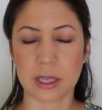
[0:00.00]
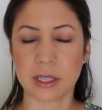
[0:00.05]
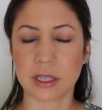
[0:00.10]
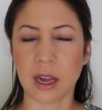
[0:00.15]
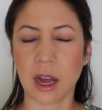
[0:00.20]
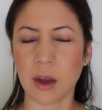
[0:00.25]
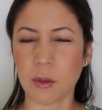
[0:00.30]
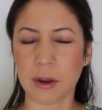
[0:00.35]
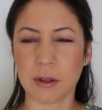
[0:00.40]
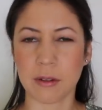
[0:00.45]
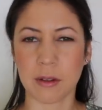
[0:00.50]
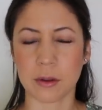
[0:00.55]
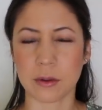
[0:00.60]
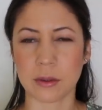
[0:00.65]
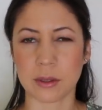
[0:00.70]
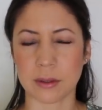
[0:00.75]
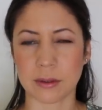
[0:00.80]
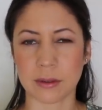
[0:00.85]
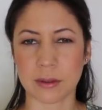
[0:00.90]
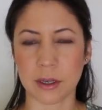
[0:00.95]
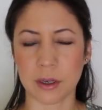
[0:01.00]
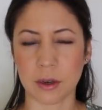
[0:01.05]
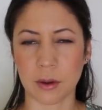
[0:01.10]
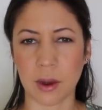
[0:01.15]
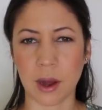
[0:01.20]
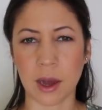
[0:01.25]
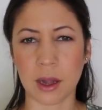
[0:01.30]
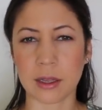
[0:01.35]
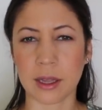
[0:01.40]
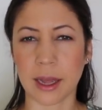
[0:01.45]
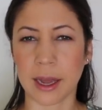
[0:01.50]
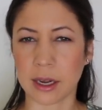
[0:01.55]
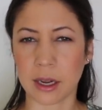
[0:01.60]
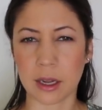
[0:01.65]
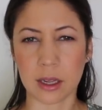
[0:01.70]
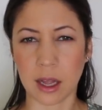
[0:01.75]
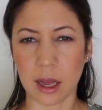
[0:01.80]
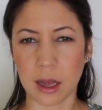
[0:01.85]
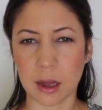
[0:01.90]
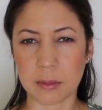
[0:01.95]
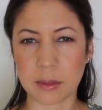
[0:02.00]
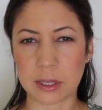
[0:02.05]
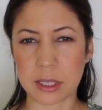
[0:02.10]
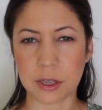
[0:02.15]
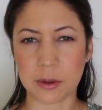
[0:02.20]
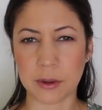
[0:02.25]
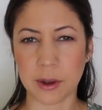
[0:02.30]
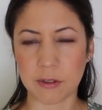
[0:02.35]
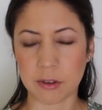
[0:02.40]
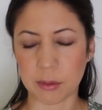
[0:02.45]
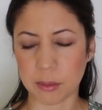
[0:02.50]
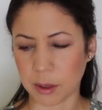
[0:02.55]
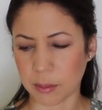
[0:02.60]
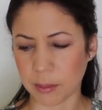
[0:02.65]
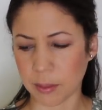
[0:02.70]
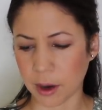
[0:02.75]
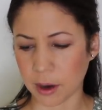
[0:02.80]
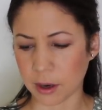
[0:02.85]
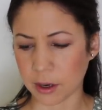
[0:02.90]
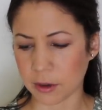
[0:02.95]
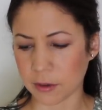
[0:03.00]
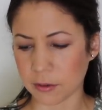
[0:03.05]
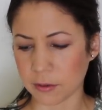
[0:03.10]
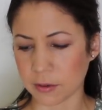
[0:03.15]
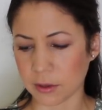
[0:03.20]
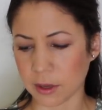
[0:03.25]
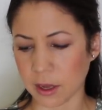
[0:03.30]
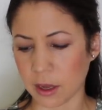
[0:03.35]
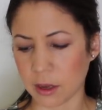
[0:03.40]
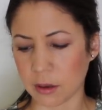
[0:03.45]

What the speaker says: It's not one of those, you know, online clubs that you have to be a part of